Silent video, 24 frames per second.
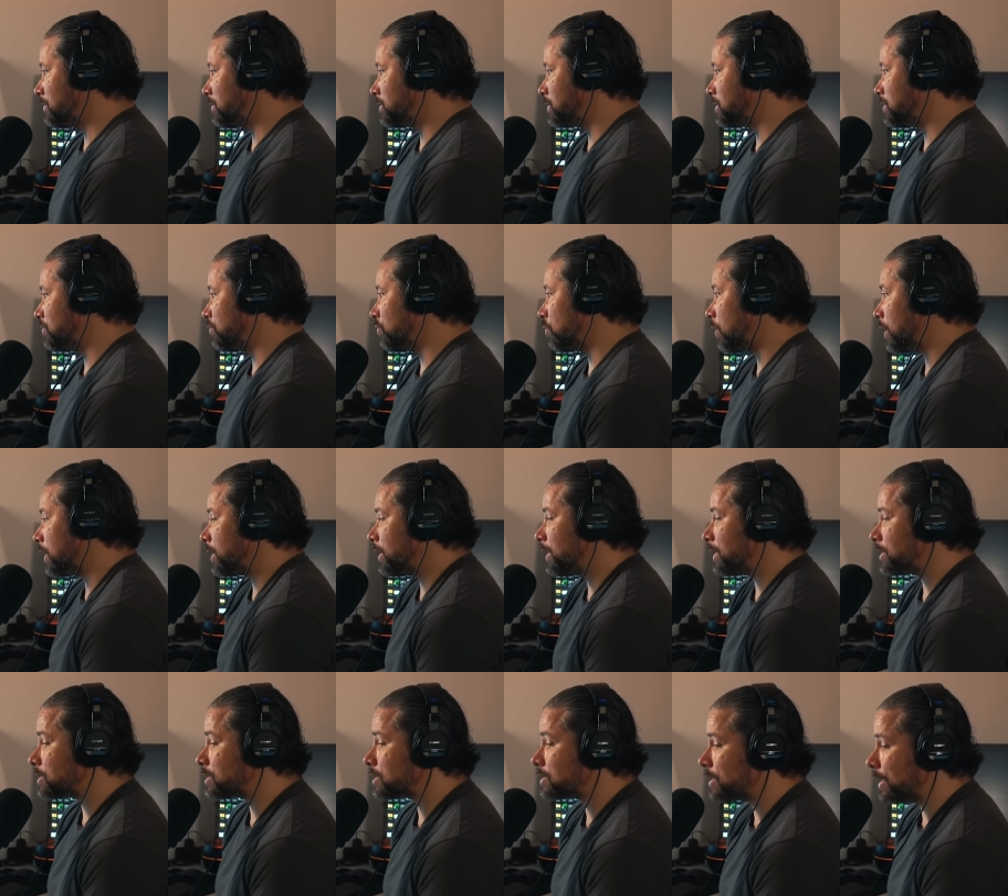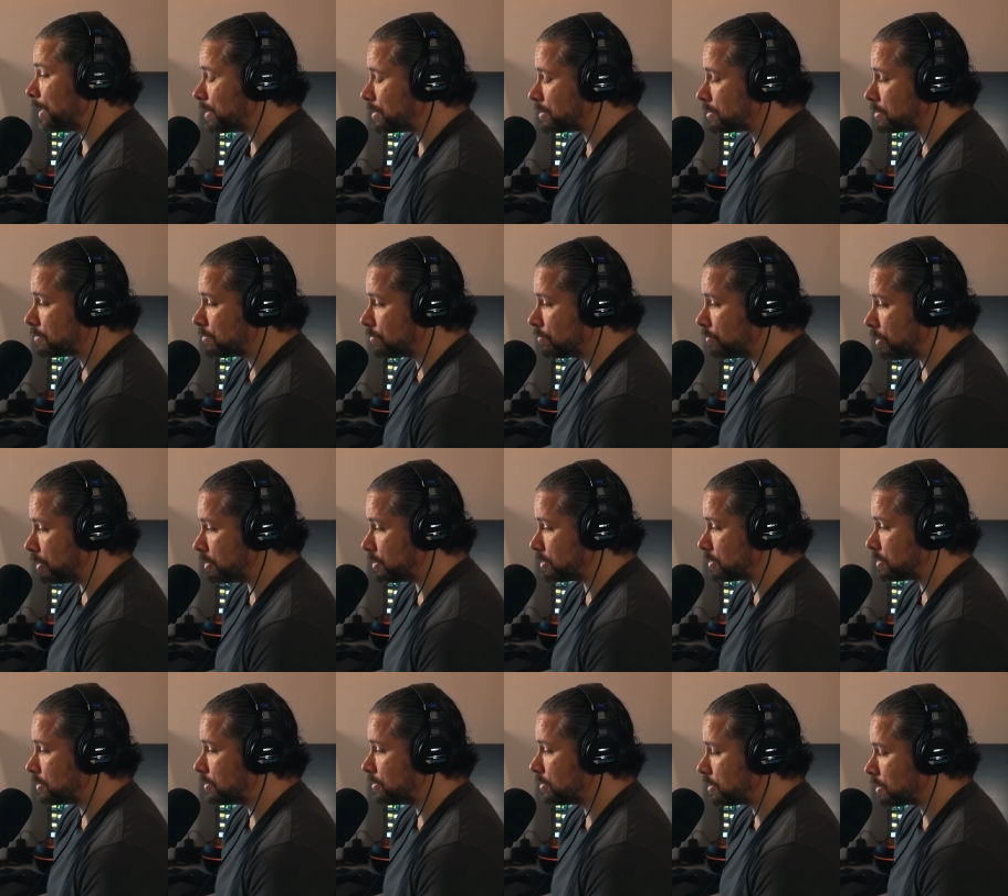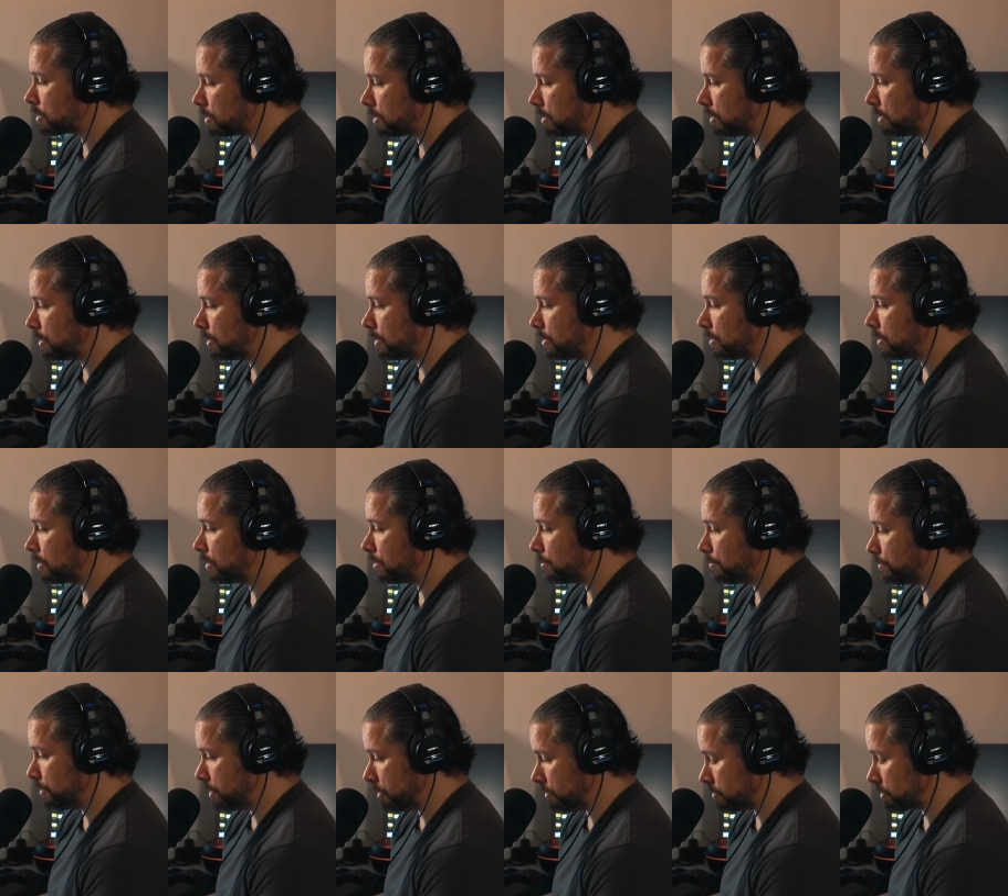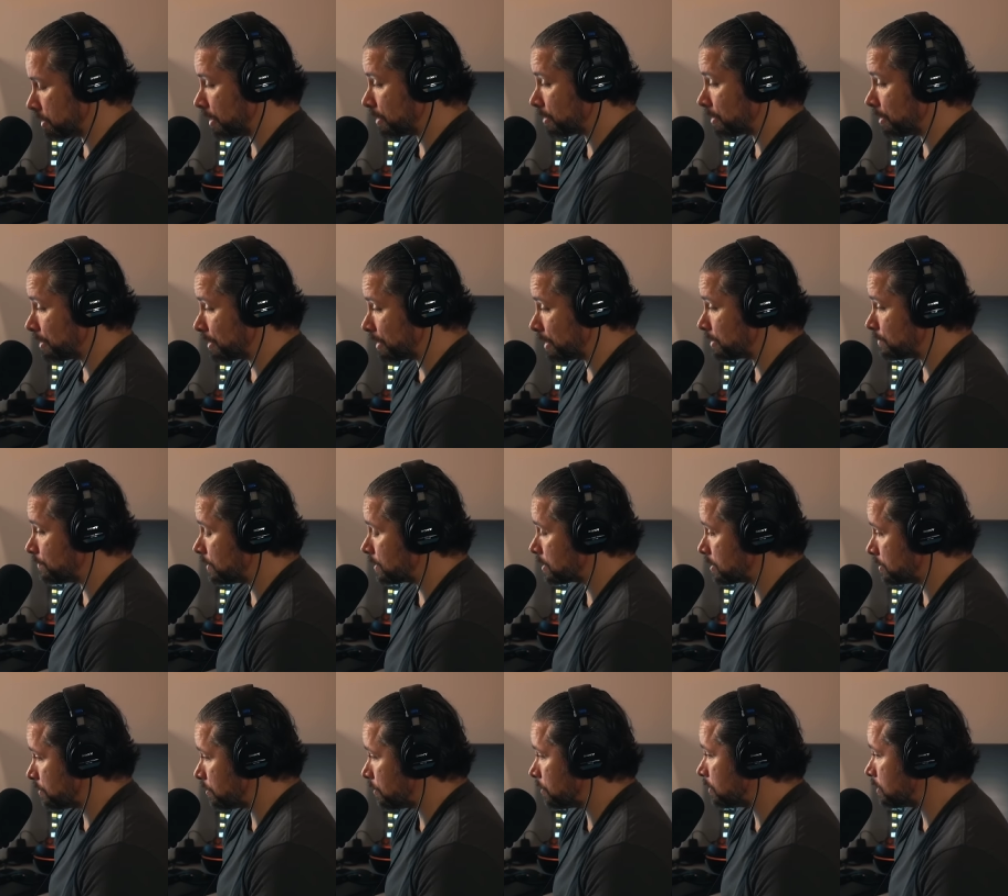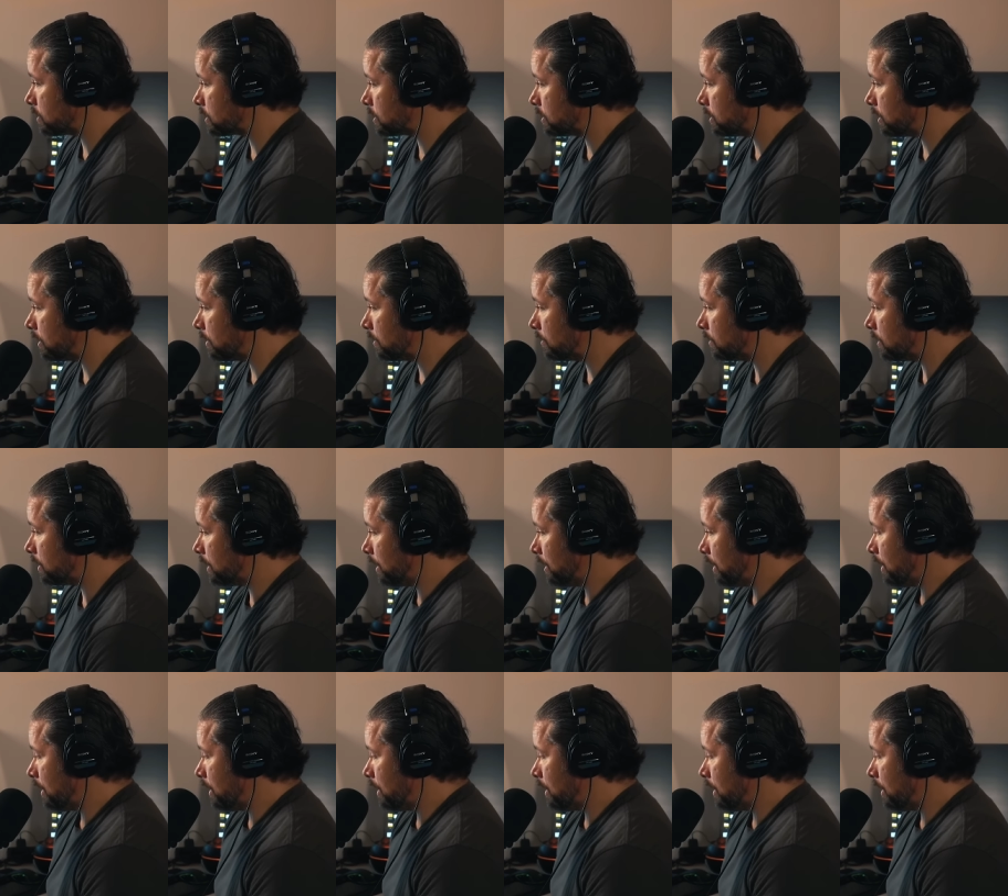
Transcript: to what extent was she abused? I think that's very important to know.